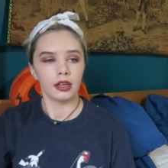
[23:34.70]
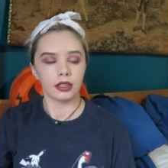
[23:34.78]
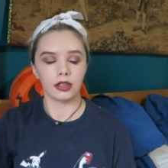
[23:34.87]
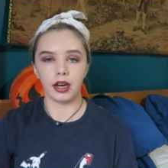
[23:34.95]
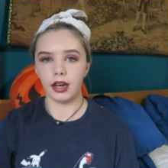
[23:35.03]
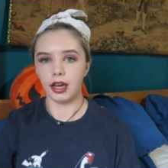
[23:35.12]

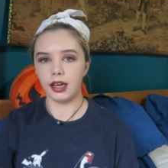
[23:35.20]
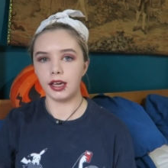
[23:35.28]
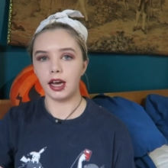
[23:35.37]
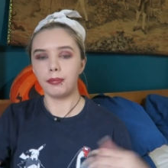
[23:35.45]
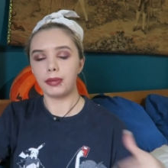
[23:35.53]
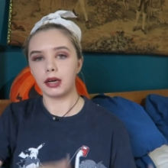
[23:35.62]
So I hang
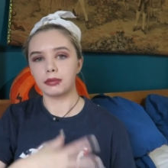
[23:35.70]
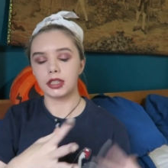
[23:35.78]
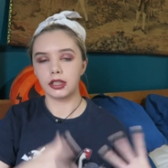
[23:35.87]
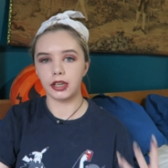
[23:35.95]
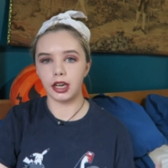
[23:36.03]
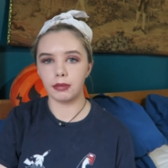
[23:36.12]
up and I'm
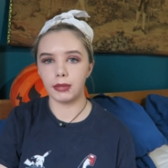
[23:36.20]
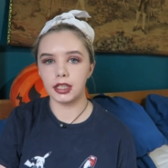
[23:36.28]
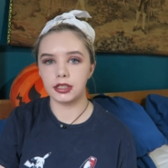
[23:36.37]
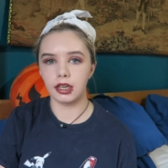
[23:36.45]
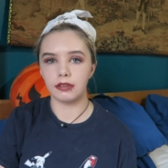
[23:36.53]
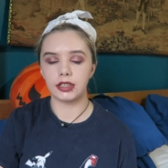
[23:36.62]
still getting my
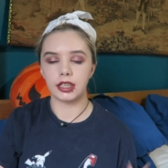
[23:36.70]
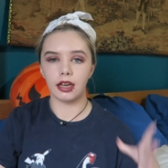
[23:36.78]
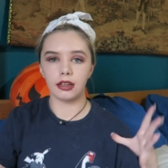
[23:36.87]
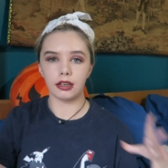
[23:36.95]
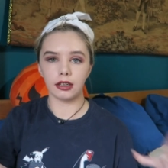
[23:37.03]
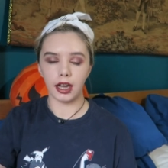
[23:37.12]
stuff
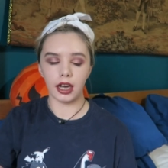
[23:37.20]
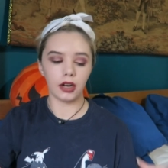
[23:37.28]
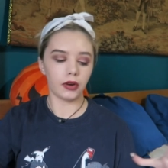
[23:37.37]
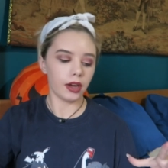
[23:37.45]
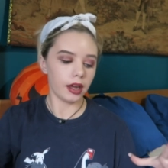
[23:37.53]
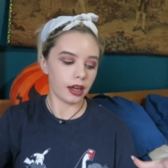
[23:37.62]
together.
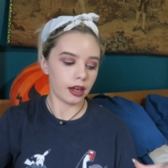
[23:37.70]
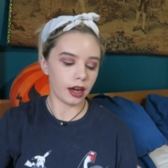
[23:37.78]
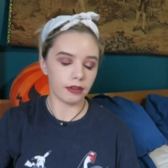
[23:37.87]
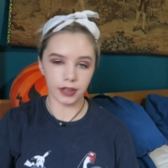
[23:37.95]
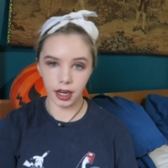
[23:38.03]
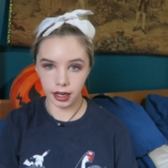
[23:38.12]
Now
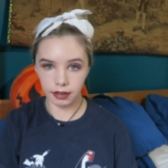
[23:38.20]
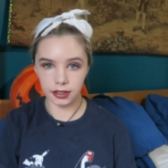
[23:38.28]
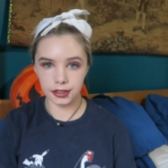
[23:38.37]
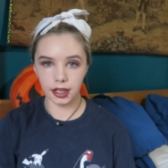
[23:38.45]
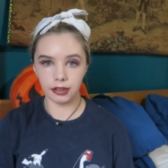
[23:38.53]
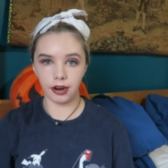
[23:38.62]
I've got
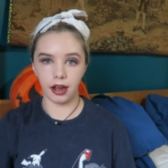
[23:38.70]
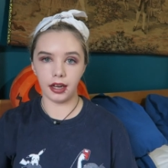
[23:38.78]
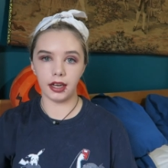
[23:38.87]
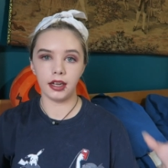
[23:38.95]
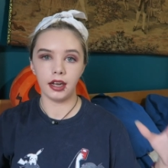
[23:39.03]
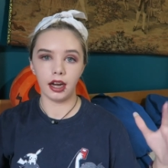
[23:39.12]
everything
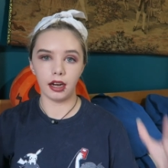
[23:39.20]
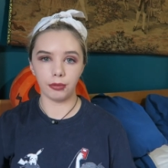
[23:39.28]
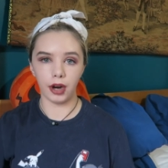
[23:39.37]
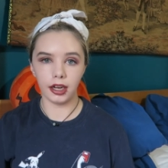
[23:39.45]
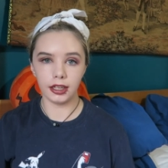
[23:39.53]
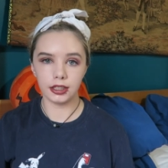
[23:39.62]
ready. I'm
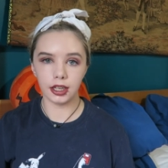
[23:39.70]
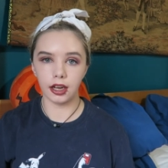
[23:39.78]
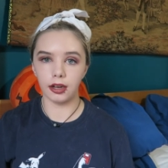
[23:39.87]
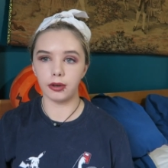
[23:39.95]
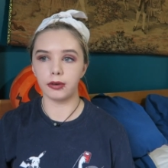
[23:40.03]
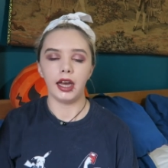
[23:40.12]
ready to
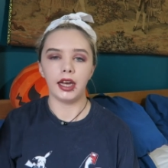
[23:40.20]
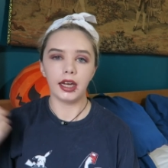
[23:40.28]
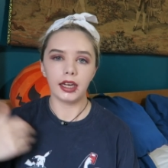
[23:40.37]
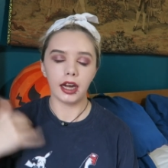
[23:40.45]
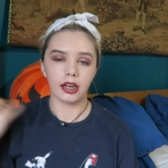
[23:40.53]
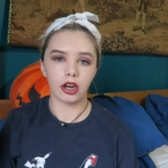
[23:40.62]
go.
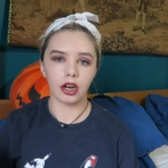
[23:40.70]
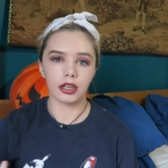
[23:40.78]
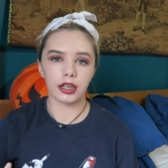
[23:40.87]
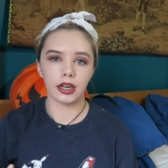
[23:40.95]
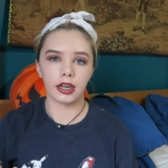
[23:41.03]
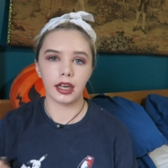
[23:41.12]
And I called
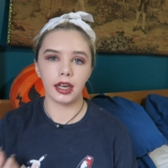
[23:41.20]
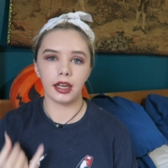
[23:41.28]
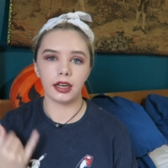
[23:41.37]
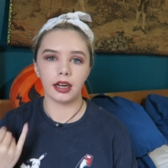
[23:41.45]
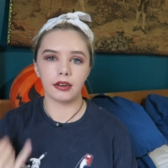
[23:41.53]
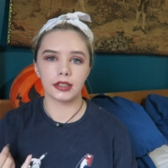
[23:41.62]
her again
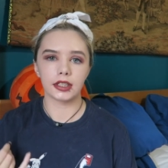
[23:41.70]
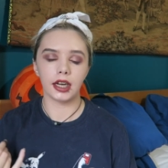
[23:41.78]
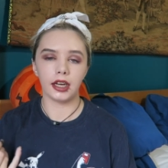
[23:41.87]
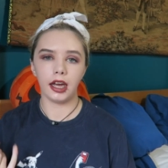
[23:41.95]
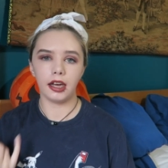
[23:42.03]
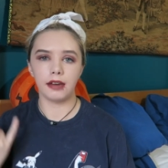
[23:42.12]
and I was like,
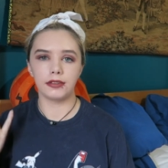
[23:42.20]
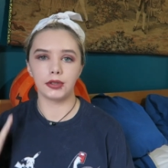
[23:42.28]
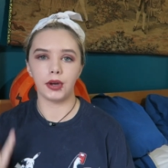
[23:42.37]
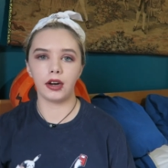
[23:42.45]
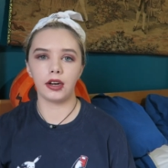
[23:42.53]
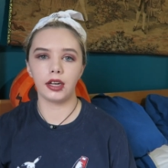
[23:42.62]
hey, have you
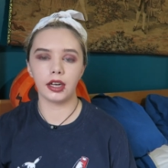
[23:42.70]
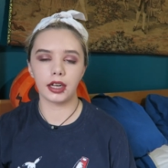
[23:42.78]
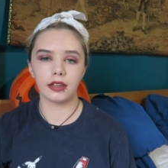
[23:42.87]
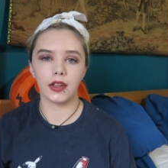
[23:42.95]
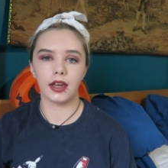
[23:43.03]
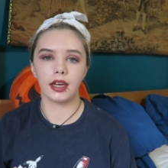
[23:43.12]
heard
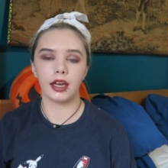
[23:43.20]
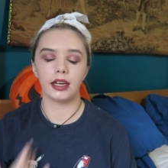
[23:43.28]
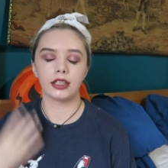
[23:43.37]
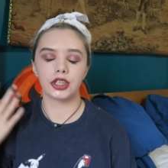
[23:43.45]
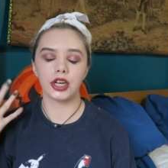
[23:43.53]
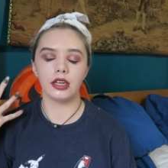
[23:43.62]
anything?
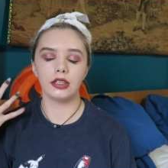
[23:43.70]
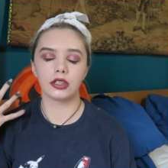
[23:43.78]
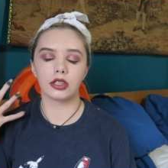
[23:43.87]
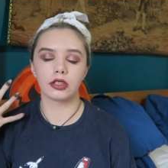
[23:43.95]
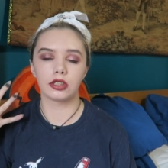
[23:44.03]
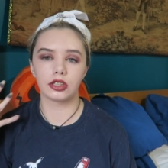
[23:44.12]
And she's
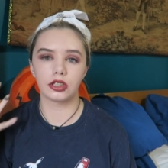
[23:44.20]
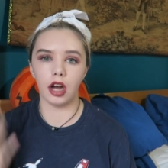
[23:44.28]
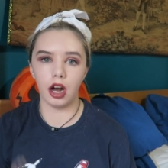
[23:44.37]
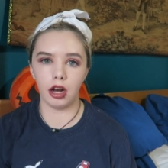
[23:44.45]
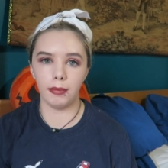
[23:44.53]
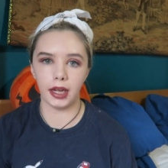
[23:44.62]

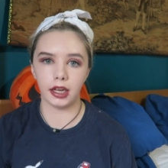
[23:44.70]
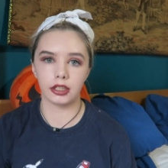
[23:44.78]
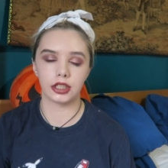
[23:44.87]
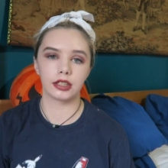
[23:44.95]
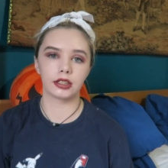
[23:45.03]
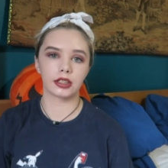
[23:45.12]
sobbing.
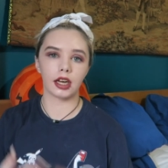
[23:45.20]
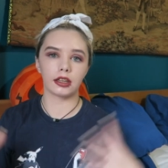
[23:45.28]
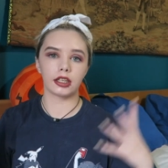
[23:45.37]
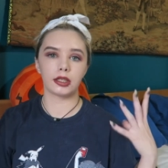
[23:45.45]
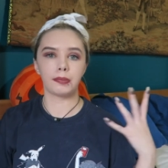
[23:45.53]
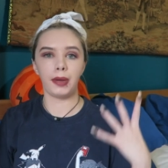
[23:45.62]
She was like,
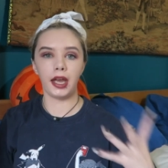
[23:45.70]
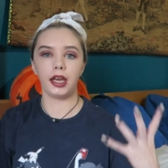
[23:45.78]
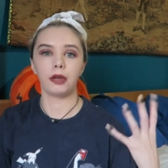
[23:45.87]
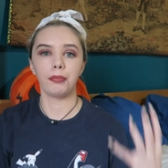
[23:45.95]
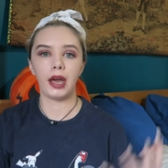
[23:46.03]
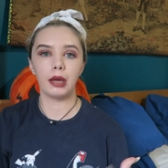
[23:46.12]
this pink
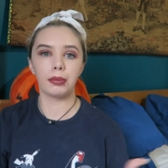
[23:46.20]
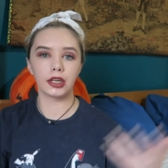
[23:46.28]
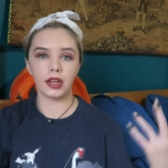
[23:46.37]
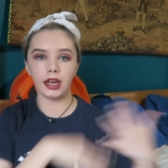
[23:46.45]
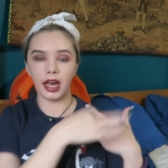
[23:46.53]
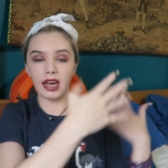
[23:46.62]
paper,
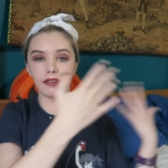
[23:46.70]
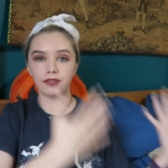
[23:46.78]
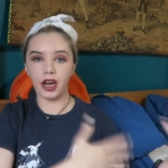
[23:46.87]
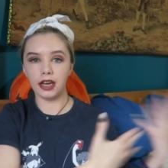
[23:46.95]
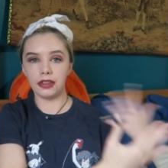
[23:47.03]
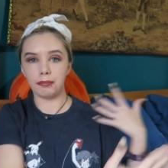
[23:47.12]
they can't
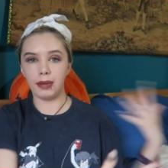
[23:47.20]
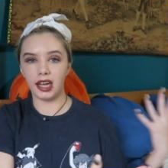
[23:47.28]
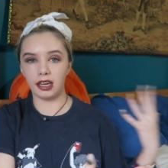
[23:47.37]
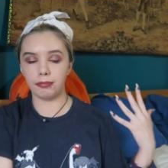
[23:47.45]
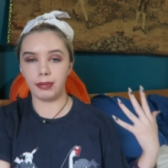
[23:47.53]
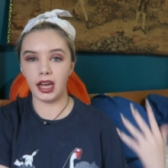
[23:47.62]
find the
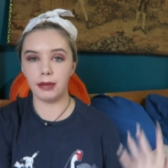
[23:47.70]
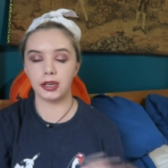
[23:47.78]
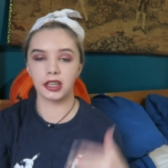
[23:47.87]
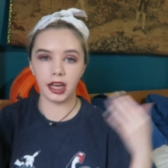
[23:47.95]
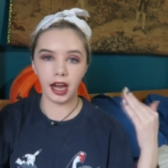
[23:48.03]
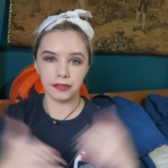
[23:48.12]
pink paper,
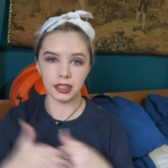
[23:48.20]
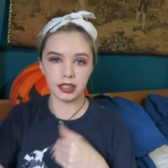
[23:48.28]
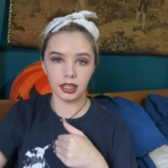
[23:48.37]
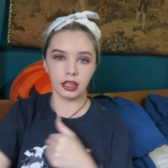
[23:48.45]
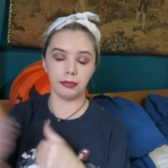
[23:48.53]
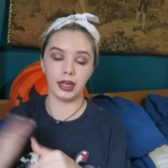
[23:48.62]
they have to
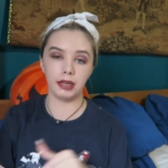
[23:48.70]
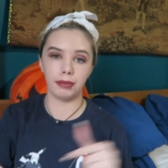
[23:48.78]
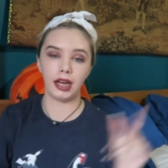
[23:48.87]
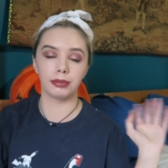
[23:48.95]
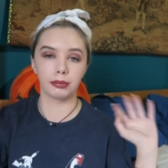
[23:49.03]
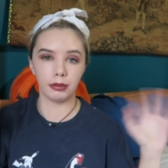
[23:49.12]
send the pink
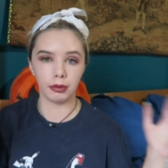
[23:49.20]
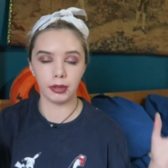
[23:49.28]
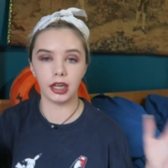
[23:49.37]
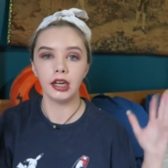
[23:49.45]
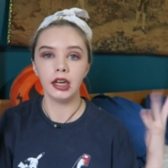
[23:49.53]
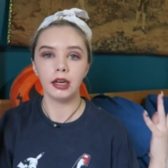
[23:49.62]
paper, blah blah
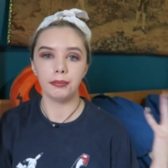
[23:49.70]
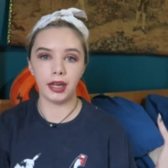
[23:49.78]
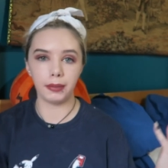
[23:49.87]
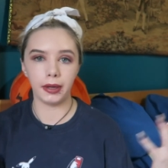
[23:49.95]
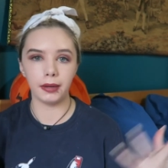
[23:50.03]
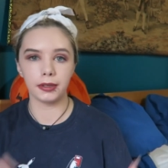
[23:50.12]
blah,
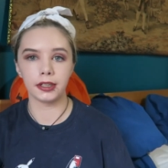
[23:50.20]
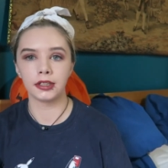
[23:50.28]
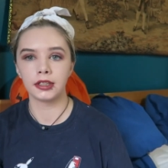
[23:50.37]
pink paper.